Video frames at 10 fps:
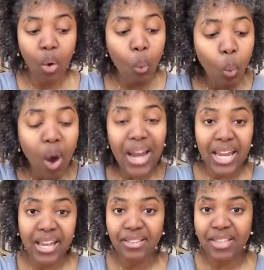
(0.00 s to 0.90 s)
What
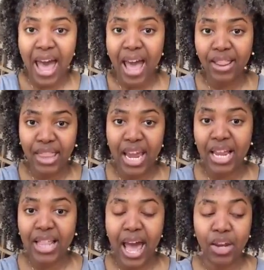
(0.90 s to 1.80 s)
is that
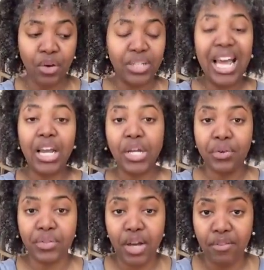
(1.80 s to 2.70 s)
thing that you're telling
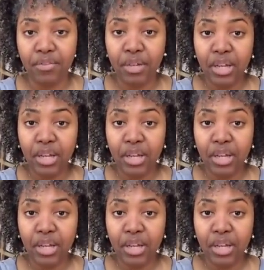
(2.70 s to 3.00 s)
yourself?